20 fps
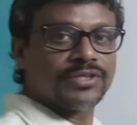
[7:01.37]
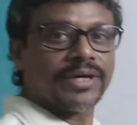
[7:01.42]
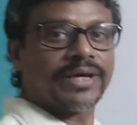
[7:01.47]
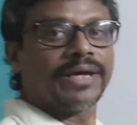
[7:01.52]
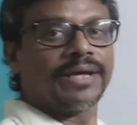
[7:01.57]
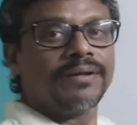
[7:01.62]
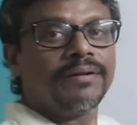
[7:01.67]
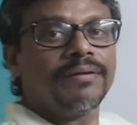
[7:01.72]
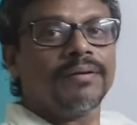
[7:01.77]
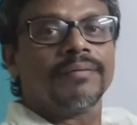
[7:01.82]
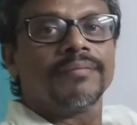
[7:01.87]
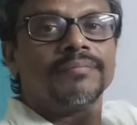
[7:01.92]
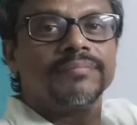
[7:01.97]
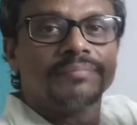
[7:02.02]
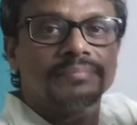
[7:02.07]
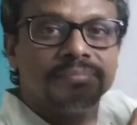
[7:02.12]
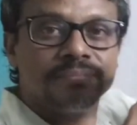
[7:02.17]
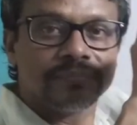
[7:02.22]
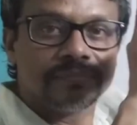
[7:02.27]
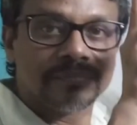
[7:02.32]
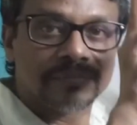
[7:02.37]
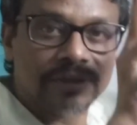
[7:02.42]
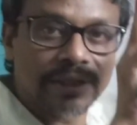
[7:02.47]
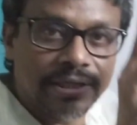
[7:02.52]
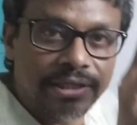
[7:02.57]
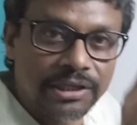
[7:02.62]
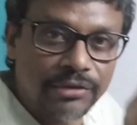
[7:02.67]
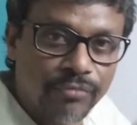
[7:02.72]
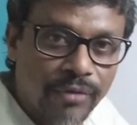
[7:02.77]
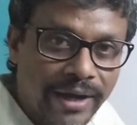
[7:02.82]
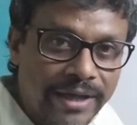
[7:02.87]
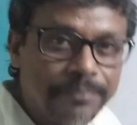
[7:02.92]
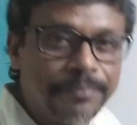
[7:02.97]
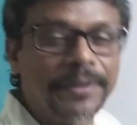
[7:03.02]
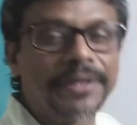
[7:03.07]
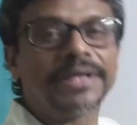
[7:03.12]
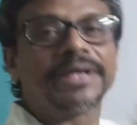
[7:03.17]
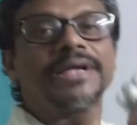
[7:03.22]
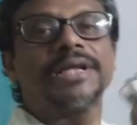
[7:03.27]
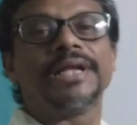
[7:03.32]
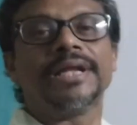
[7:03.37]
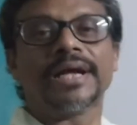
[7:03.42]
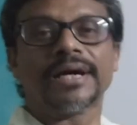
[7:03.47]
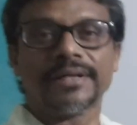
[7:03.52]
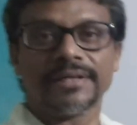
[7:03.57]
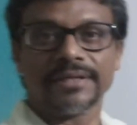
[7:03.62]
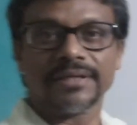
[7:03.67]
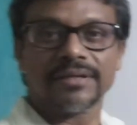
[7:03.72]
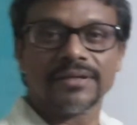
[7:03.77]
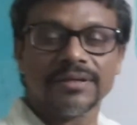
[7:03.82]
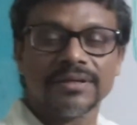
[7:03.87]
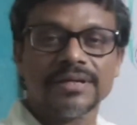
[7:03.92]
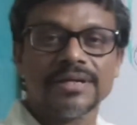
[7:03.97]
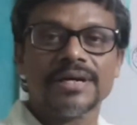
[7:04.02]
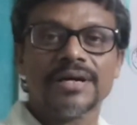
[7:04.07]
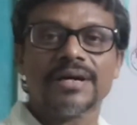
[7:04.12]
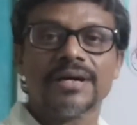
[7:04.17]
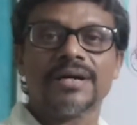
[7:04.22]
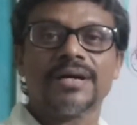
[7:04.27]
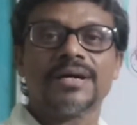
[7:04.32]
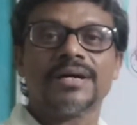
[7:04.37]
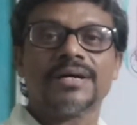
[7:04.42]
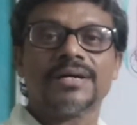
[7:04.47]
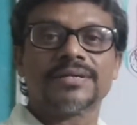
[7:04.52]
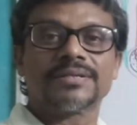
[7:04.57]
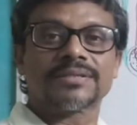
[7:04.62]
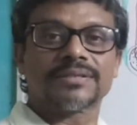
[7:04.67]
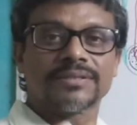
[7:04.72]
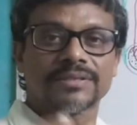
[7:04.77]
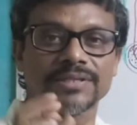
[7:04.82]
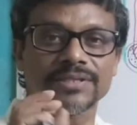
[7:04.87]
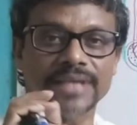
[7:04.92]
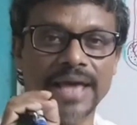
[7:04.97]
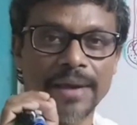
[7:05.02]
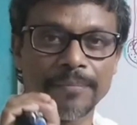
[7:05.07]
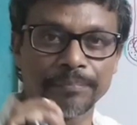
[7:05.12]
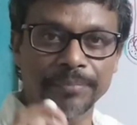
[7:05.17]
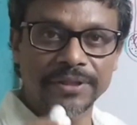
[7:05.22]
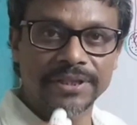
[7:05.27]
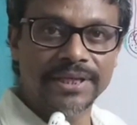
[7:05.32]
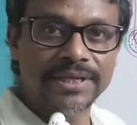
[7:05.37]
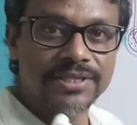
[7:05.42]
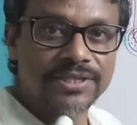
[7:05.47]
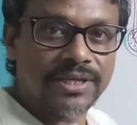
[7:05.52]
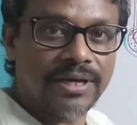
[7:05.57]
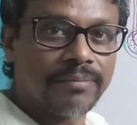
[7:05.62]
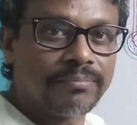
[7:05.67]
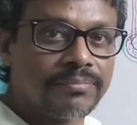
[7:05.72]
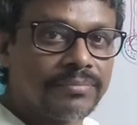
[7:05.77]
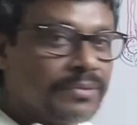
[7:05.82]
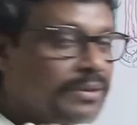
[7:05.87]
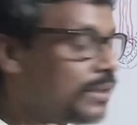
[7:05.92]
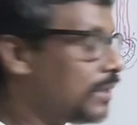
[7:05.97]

again, sir, divide periclinally. This amphithecium